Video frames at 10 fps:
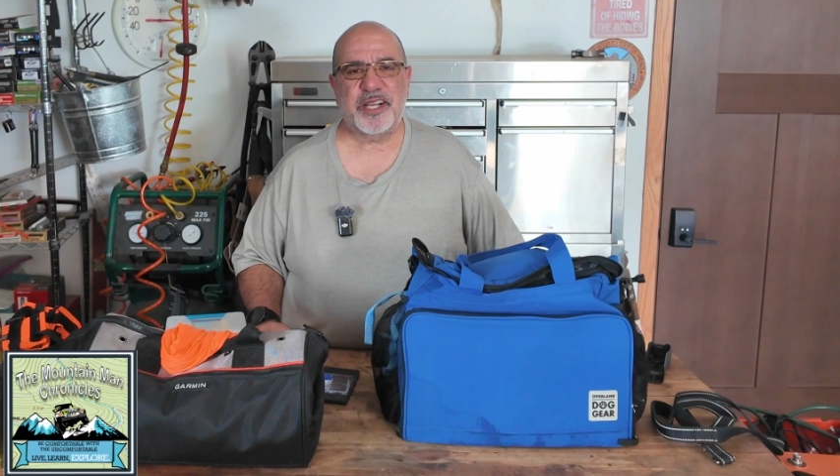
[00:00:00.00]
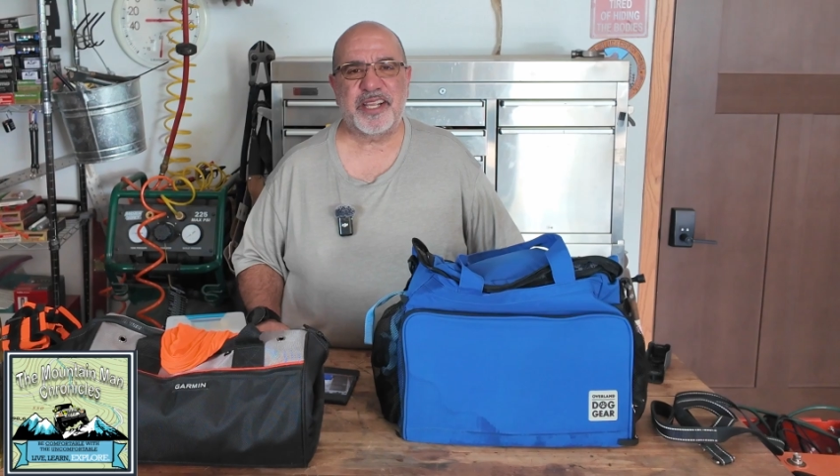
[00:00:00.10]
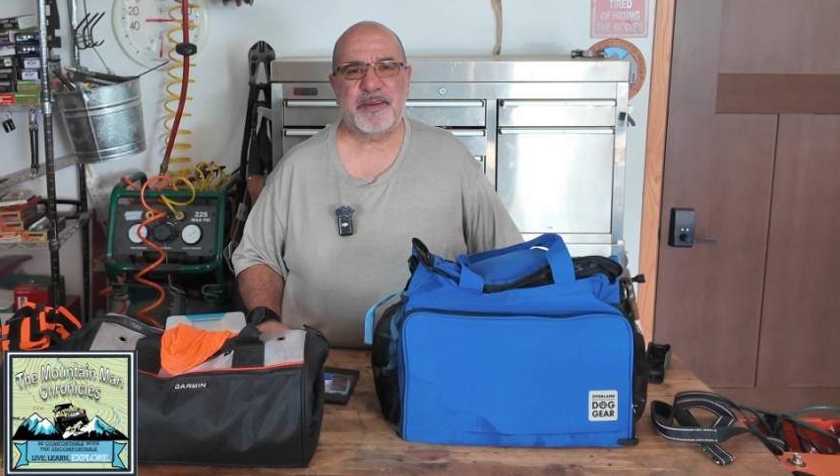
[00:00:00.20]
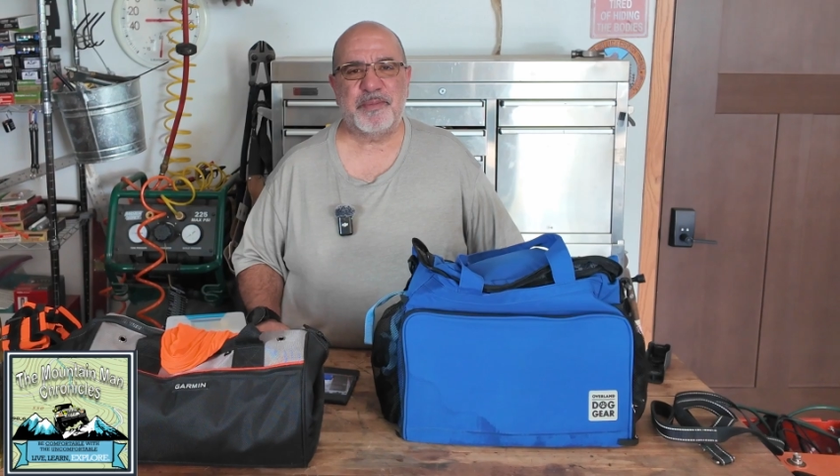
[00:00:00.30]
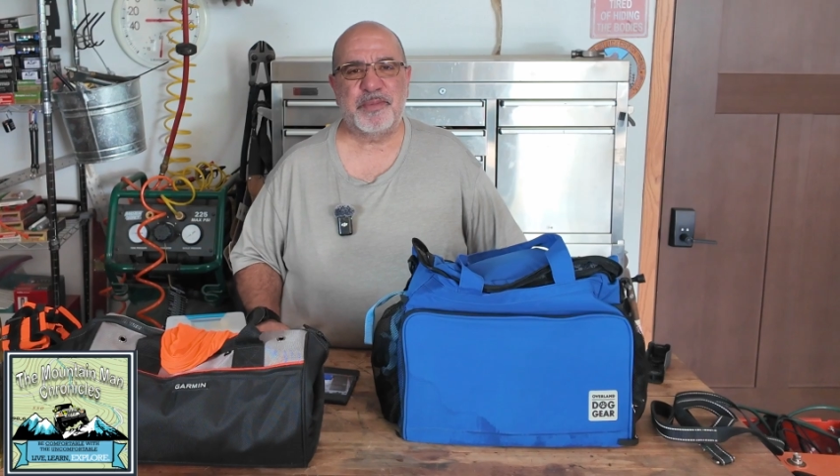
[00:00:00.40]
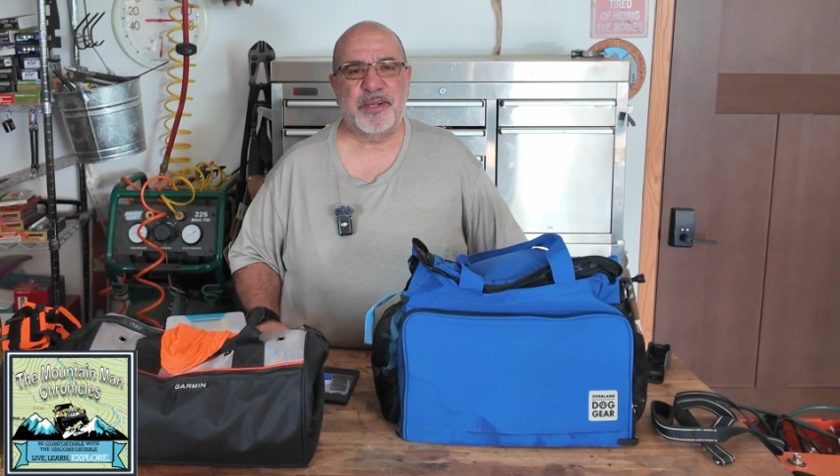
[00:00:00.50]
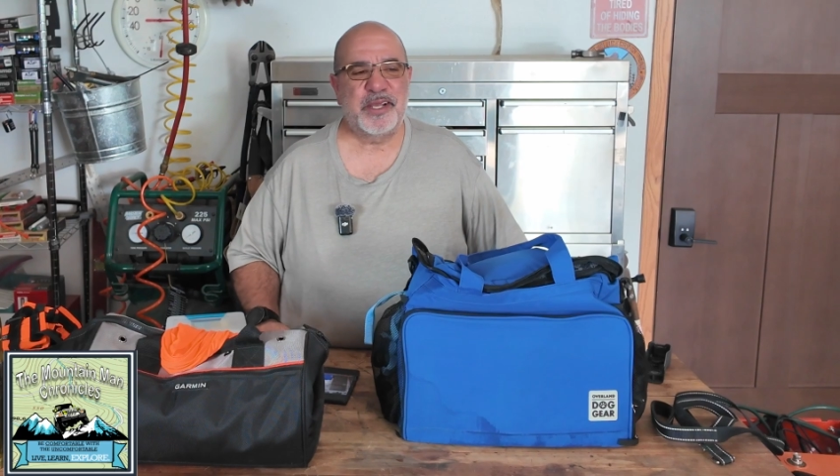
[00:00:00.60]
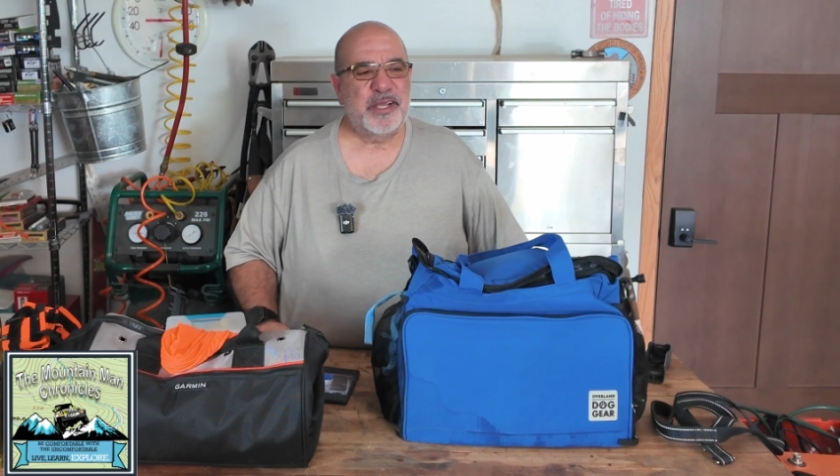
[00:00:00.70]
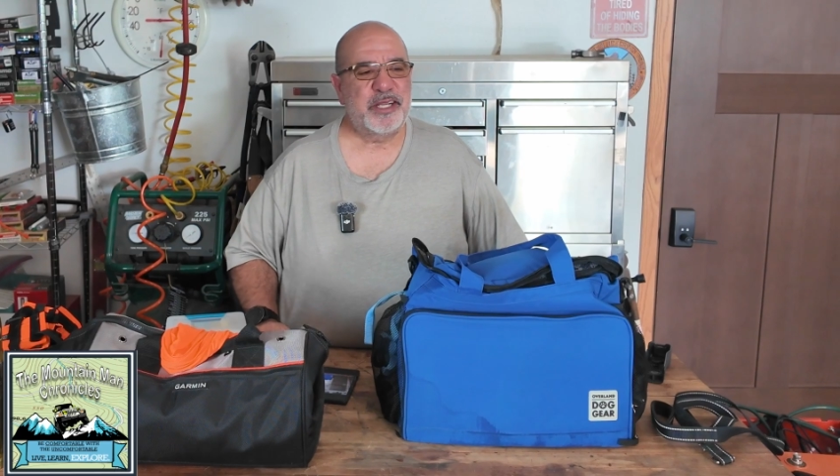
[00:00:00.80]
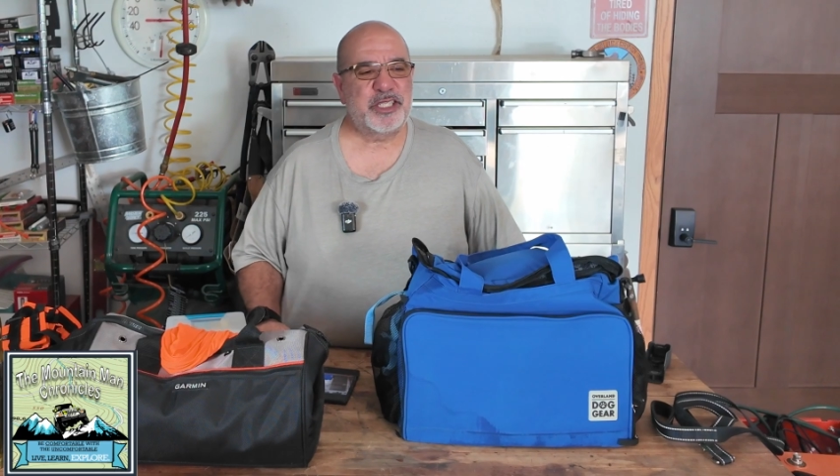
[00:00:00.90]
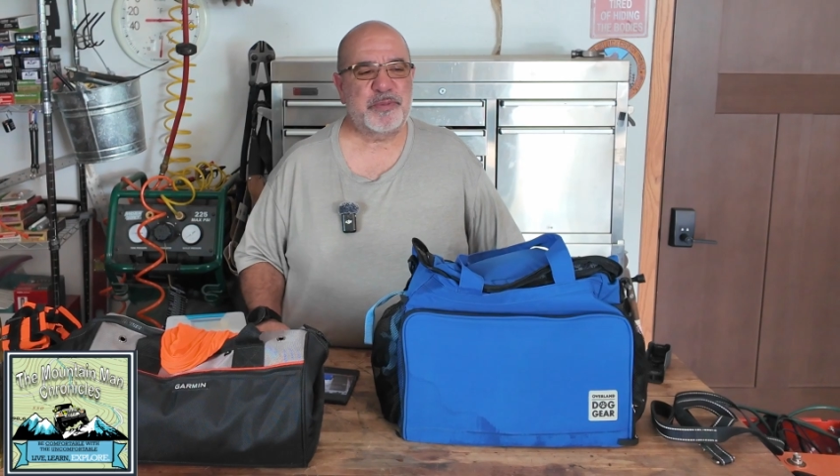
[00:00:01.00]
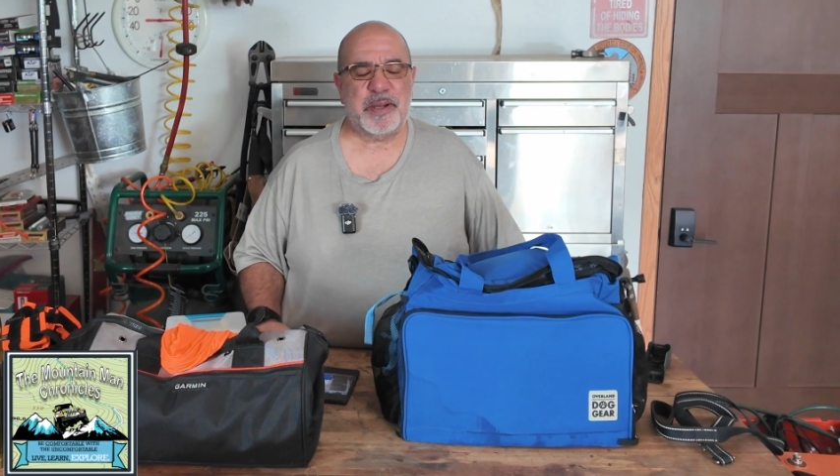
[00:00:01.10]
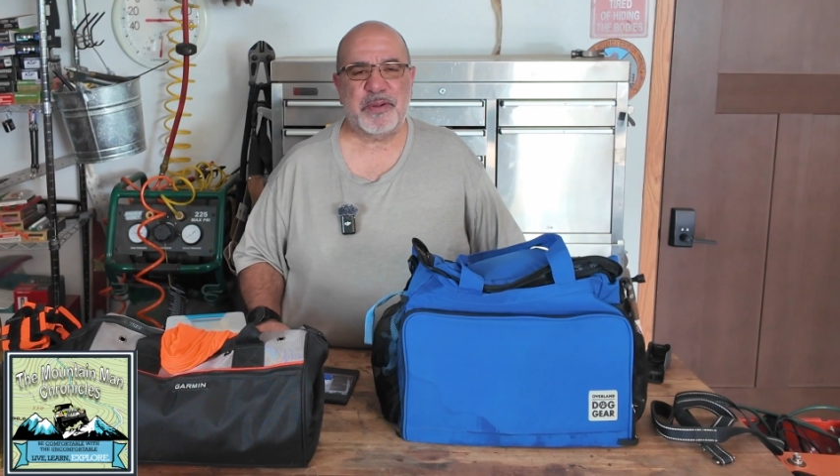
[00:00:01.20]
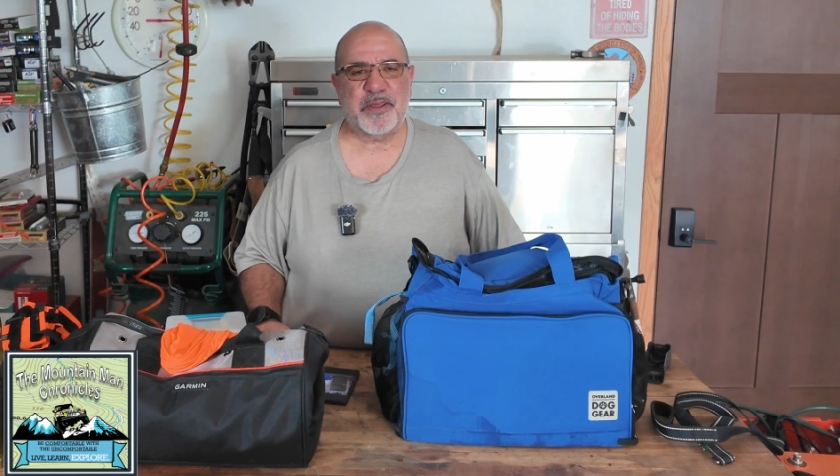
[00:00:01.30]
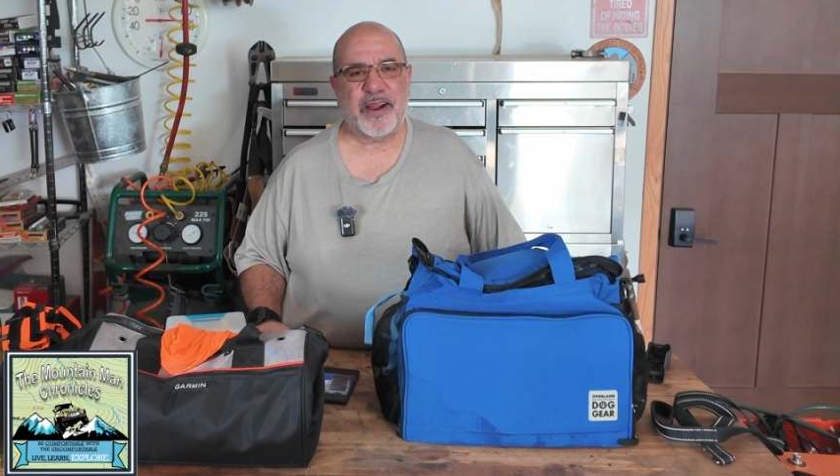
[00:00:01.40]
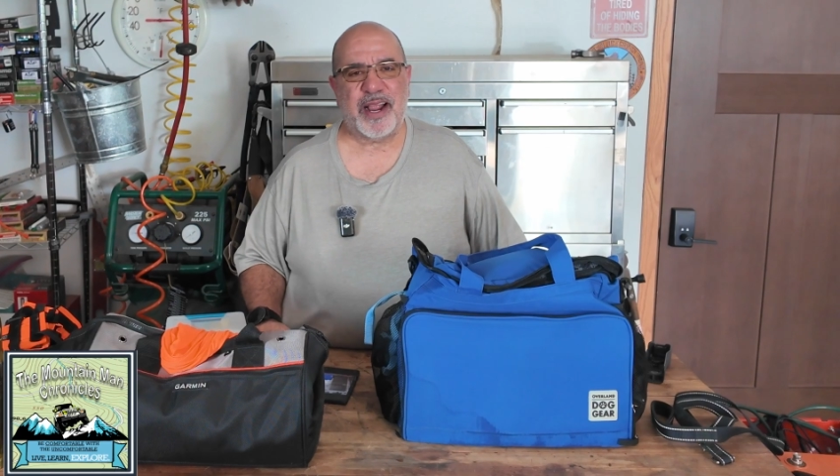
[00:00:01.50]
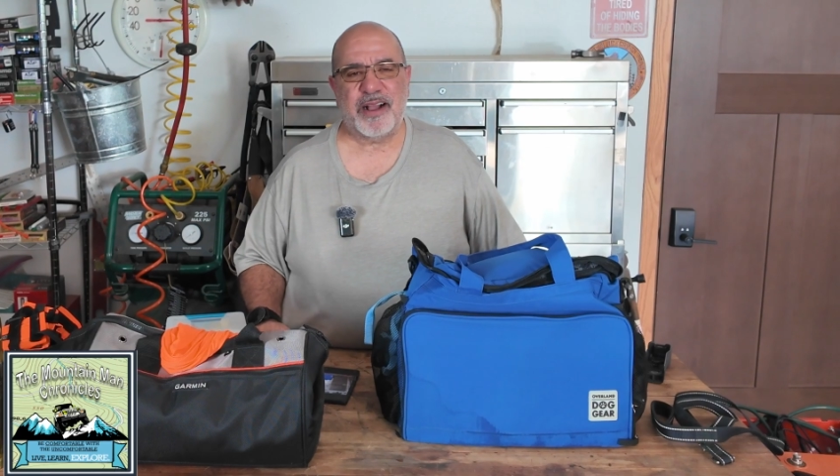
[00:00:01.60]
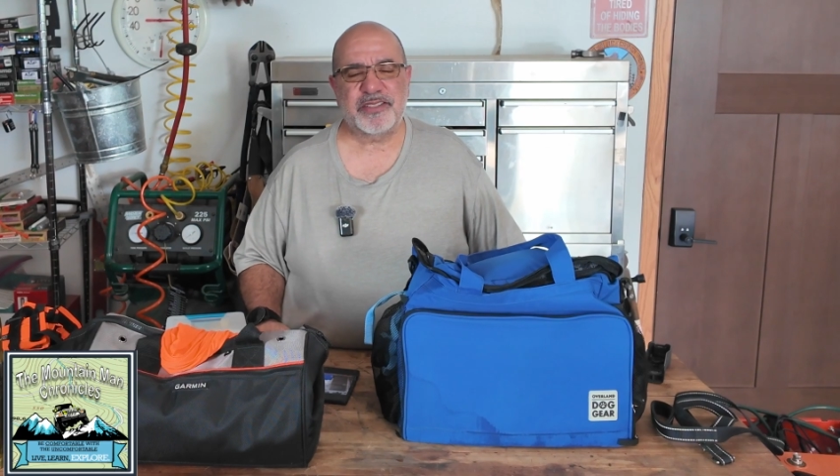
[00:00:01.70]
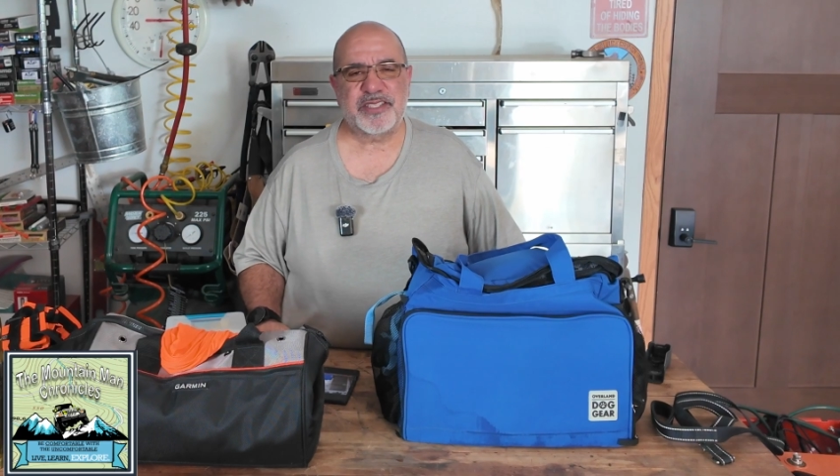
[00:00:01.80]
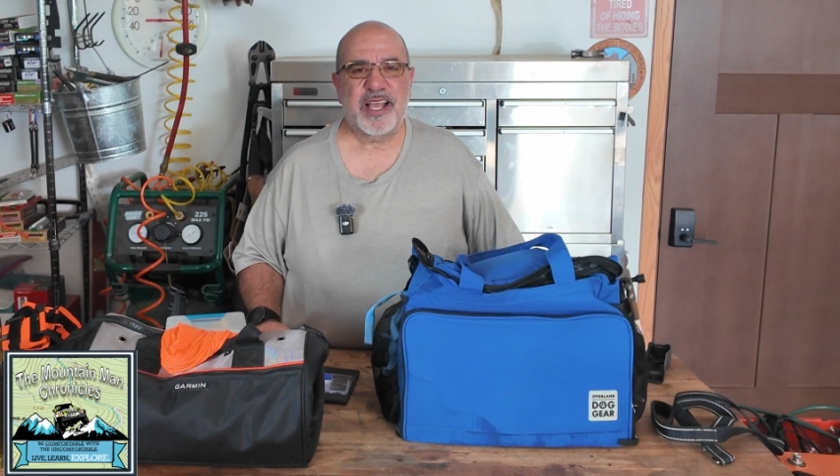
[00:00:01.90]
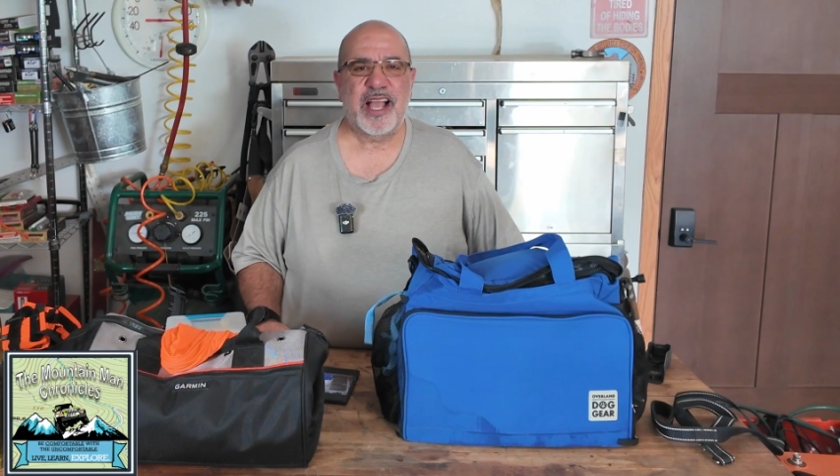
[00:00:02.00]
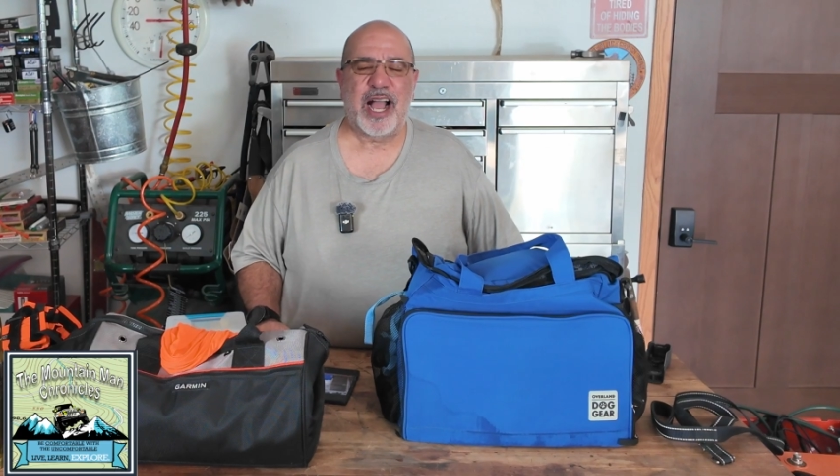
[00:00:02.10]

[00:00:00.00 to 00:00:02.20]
to him just being with our house.